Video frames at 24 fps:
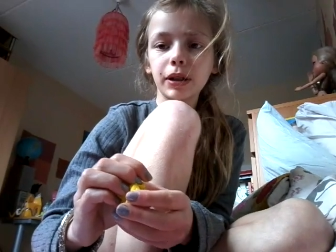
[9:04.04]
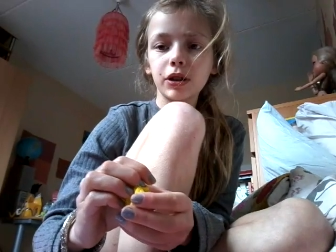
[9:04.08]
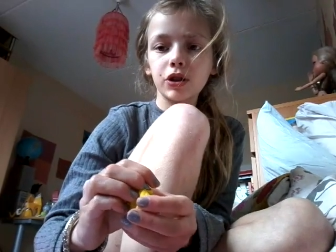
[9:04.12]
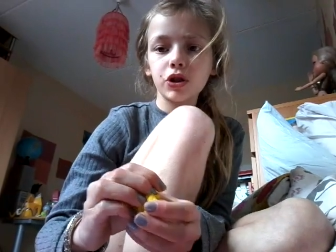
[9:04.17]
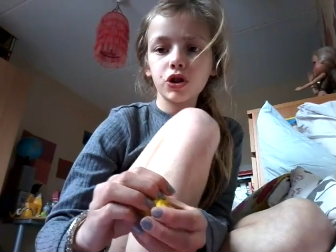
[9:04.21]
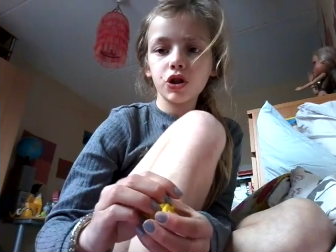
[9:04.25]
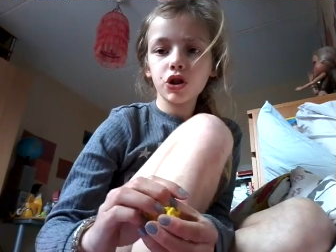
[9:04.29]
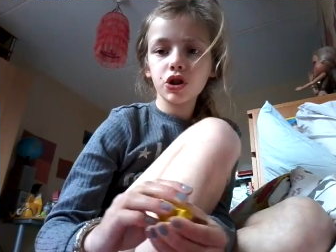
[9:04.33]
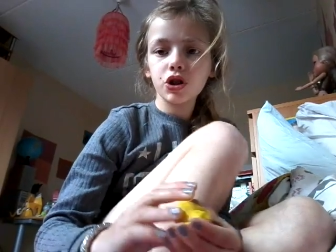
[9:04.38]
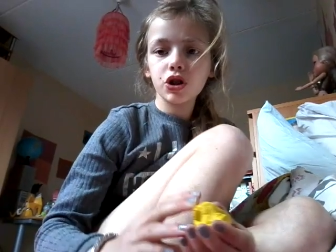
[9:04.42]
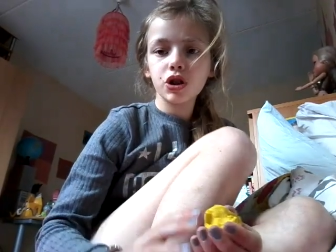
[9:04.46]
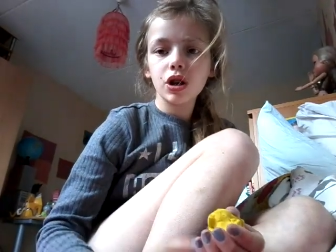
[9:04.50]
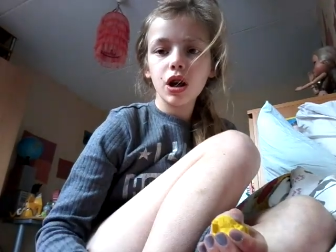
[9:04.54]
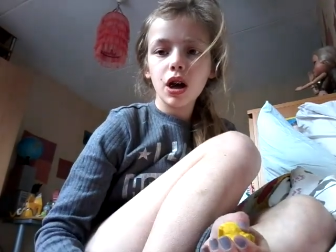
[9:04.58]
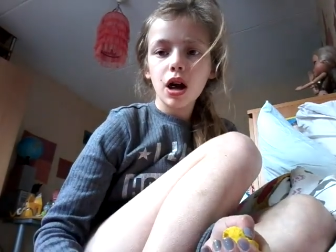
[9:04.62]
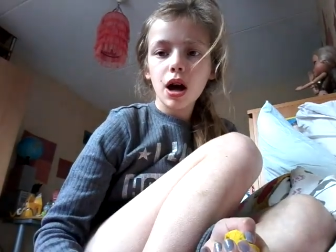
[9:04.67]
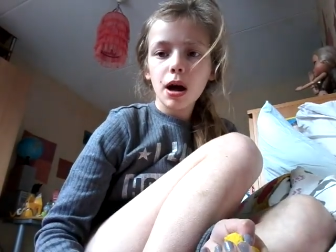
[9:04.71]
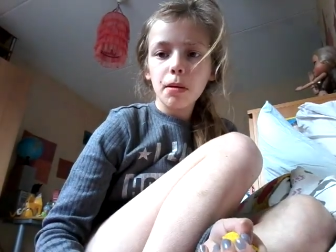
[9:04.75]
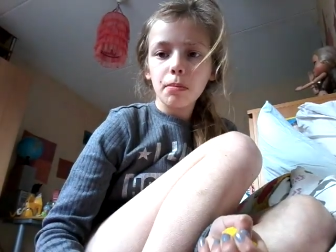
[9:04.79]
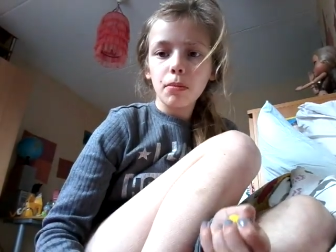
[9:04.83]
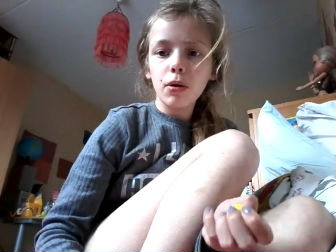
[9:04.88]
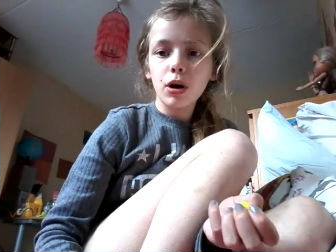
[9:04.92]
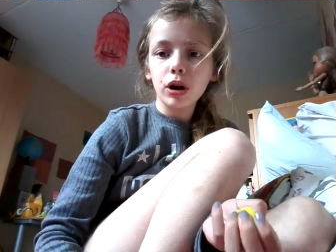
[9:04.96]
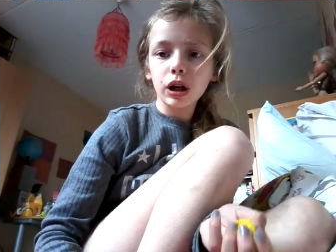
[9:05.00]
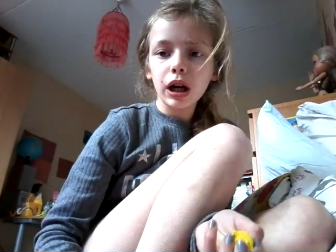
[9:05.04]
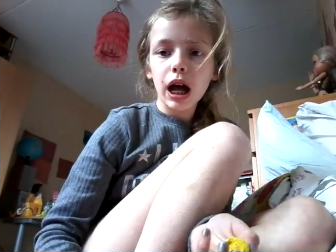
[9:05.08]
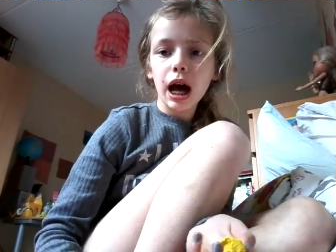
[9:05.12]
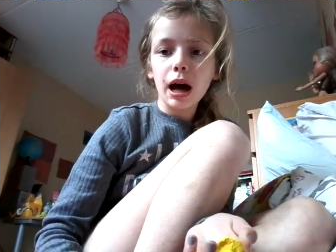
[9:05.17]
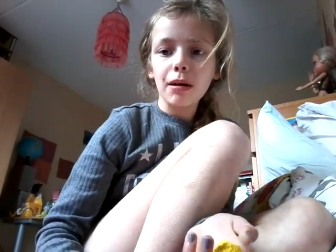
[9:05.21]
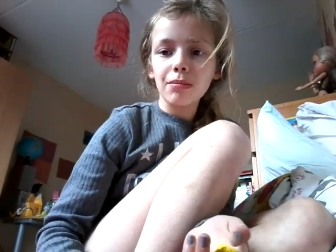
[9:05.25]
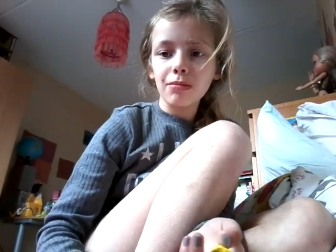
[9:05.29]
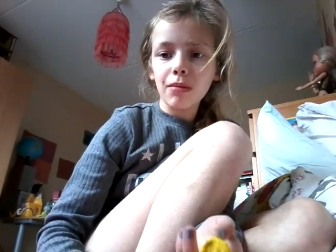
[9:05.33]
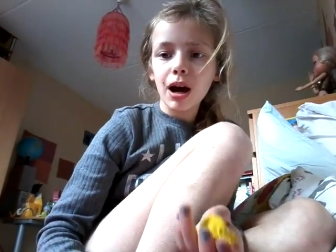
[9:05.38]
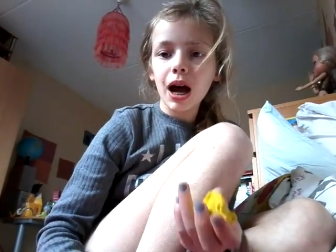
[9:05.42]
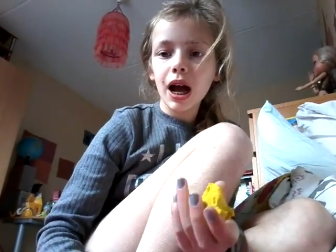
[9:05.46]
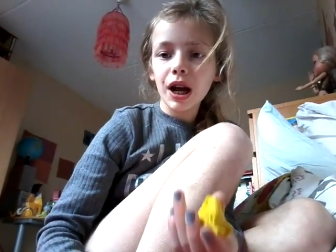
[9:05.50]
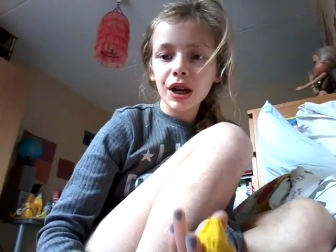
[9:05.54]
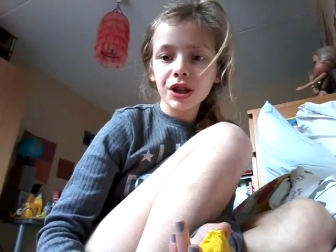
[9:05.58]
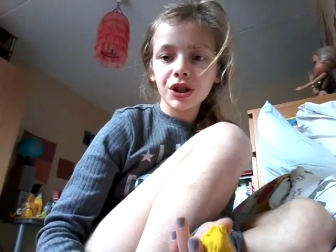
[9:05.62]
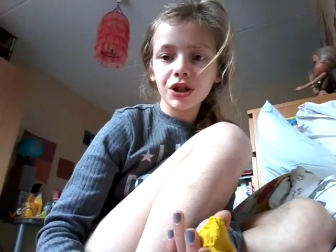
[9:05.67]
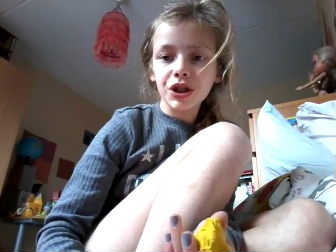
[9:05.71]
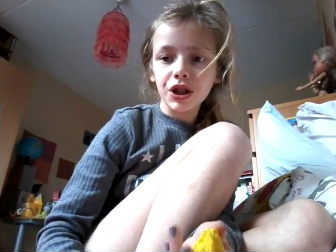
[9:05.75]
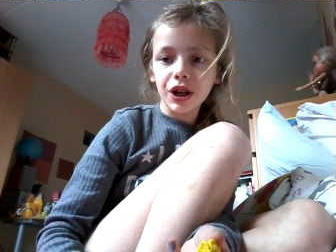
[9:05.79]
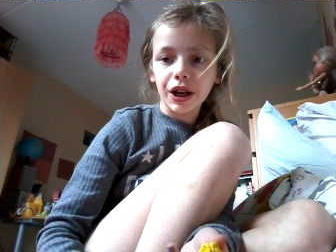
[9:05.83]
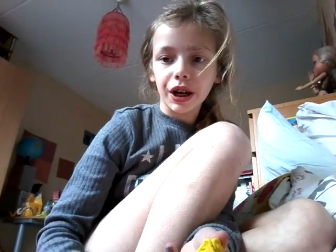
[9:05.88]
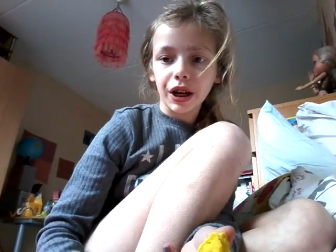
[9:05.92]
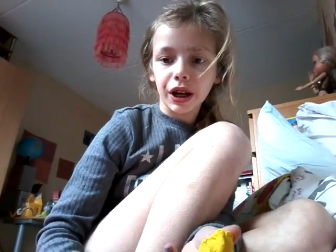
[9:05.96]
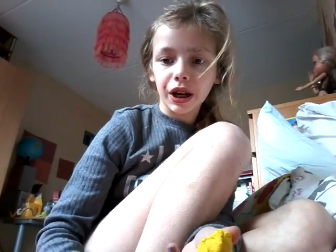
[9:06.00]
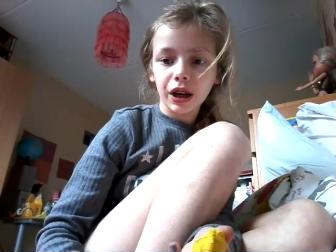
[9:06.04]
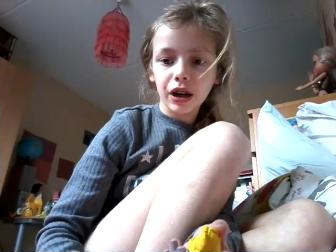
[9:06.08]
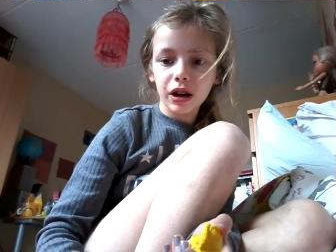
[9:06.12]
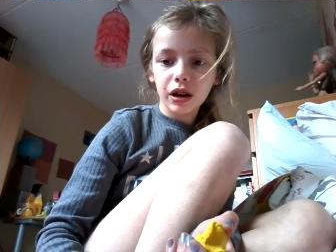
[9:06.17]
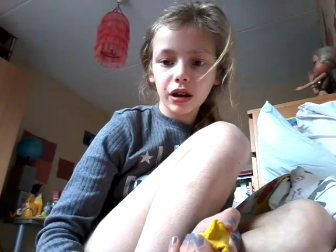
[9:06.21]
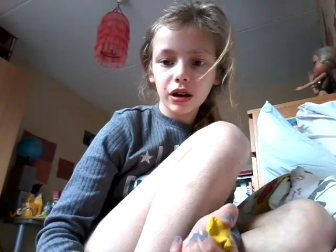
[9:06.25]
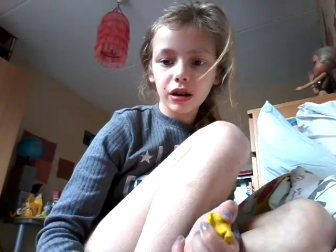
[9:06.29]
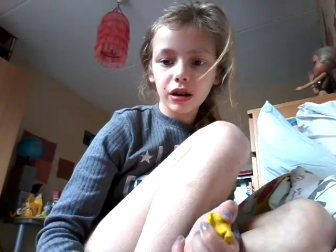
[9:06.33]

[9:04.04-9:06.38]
It's just modal magic.